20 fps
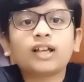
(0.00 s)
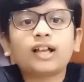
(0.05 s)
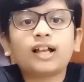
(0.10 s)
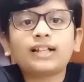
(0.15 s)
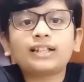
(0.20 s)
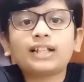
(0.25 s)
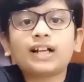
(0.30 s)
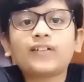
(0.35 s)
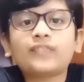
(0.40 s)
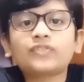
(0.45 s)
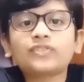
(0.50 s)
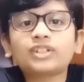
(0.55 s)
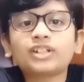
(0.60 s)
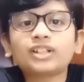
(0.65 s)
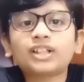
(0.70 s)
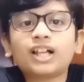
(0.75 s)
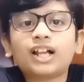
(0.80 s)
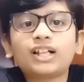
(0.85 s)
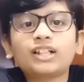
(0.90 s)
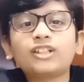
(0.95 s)
And
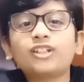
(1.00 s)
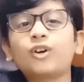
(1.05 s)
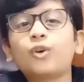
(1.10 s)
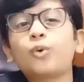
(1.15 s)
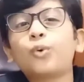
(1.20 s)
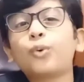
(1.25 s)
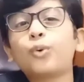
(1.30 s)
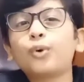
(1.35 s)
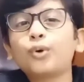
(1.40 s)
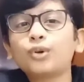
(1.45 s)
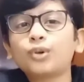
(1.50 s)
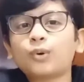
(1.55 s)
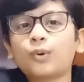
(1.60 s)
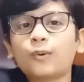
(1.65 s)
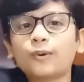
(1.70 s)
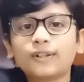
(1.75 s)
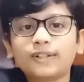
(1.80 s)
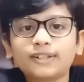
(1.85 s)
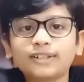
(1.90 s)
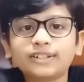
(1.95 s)
after that, the whole
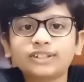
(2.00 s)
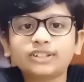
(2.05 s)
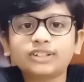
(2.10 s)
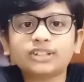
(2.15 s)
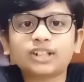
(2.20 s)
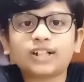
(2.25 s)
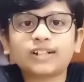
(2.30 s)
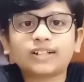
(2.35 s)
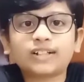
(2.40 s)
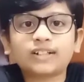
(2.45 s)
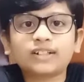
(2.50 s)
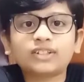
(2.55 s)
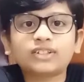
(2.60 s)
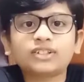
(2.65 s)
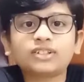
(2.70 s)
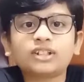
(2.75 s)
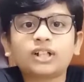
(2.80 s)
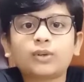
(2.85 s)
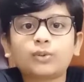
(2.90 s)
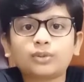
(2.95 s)
audience started
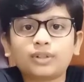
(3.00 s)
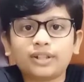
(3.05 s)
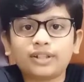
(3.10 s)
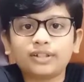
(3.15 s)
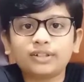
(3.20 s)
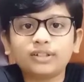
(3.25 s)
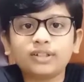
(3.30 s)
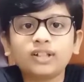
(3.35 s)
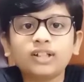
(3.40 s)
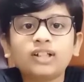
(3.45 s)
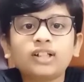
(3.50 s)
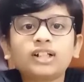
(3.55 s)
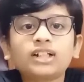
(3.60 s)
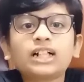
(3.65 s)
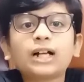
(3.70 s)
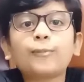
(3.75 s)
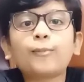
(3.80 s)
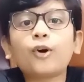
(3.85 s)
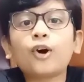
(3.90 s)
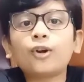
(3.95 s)
shouting,
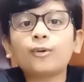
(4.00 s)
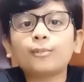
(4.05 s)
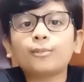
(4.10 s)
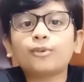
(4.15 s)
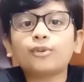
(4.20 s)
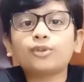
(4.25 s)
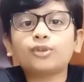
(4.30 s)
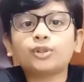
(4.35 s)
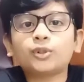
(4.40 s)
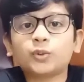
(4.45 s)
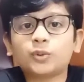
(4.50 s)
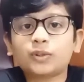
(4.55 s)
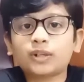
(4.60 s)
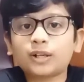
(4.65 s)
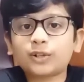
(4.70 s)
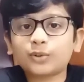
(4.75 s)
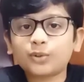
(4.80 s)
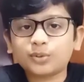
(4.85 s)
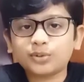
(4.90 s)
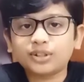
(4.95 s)
"Come on Bruce, you
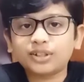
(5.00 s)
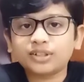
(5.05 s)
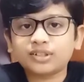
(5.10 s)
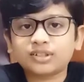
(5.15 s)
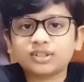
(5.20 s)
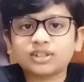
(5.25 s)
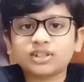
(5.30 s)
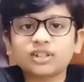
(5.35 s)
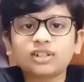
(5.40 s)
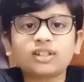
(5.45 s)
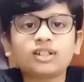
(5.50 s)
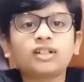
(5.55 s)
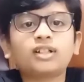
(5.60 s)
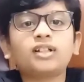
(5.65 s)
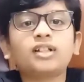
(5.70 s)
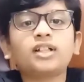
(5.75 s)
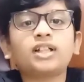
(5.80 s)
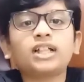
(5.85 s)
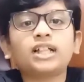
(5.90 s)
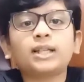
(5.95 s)
can do this."
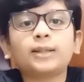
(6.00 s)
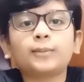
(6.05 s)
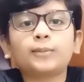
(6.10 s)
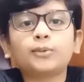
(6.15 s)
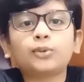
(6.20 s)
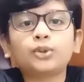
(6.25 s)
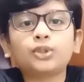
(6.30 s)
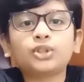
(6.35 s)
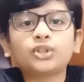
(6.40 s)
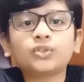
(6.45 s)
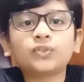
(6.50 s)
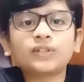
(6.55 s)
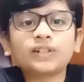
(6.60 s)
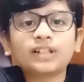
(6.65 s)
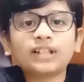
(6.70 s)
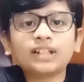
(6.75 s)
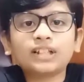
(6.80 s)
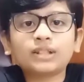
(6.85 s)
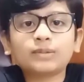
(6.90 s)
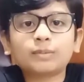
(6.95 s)
Bruce
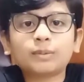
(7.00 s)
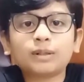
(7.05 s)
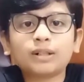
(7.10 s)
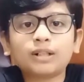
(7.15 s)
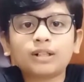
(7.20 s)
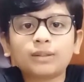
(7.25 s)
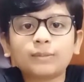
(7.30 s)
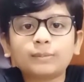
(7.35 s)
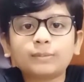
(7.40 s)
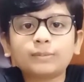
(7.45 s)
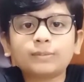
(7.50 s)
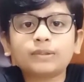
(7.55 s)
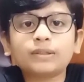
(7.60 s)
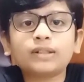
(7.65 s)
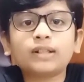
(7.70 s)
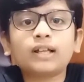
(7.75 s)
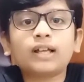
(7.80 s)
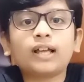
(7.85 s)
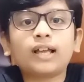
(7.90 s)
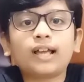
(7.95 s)
quickly sped up
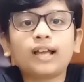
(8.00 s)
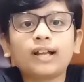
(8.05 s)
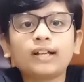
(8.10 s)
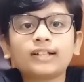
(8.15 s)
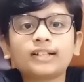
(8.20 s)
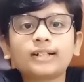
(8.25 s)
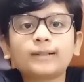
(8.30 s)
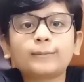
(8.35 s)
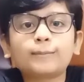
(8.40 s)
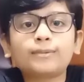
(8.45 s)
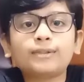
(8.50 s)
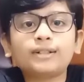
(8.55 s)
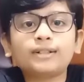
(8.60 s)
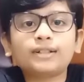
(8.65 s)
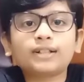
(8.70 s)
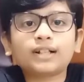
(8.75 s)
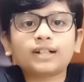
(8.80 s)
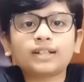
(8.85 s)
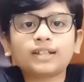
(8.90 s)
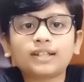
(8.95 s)
and
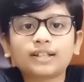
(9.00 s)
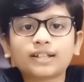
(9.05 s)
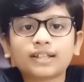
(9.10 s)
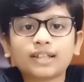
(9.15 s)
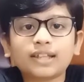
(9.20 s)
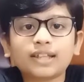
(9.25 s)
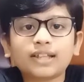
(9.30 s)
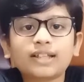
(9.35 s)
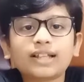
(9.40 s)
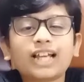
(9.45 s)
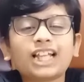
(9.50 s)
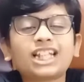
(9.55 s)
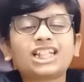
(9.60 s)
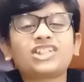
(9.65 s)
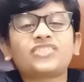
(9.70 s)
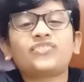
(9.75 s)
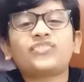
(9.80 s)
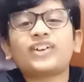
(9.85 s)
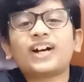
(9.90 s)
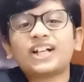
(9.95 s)
completed the cake
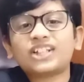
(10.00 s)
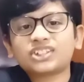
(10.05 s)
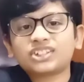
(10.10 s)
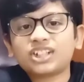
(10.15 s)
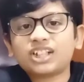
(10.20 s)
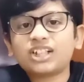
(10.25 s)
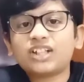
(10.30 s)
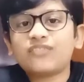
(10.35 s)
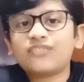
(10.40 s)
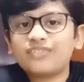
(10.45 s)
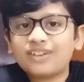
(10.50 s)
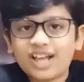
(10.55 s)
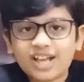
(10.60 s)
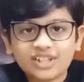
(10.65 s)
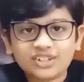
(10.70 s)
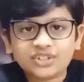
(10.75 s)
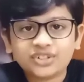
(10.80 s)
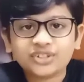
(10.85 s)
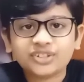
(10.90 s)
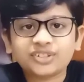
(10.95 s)
as fast as a
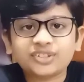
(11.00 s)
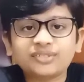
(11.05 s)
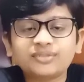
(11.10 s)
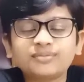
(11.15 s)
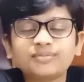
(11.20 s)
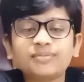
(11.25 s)
flash.